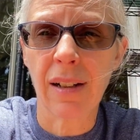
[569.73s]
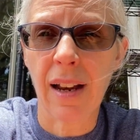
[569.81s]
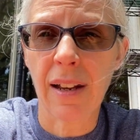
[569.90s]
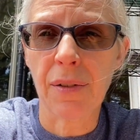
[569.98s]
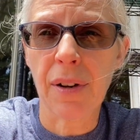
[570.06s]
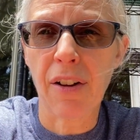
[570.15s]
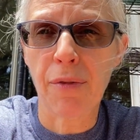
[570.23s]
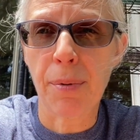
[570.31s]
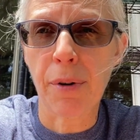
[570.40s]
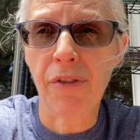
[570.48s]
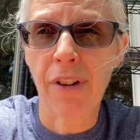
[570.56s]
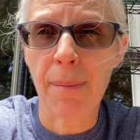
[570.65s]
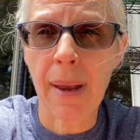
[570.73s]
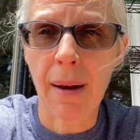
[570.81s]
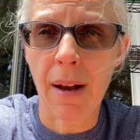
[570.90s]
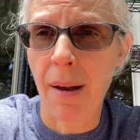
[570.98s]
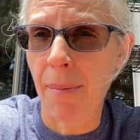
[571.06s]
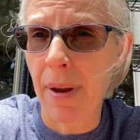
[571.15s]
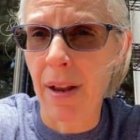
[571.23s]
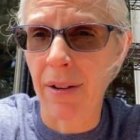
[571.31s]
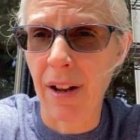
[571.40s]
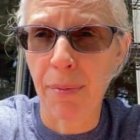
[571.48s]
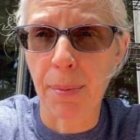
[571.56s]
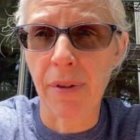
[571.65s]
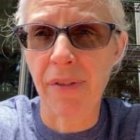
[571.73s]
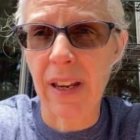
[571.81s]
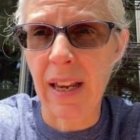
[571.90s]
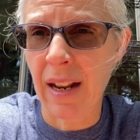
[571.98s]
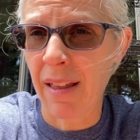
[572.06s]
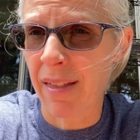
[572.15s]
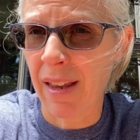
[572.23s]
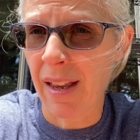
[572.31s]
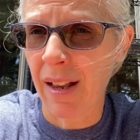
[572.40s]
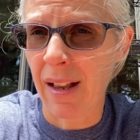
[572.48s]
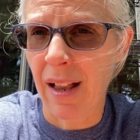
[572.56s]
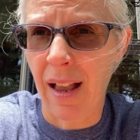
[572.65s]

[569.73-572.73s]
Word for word: I don't have perfect makeup. I don't have perfect anything.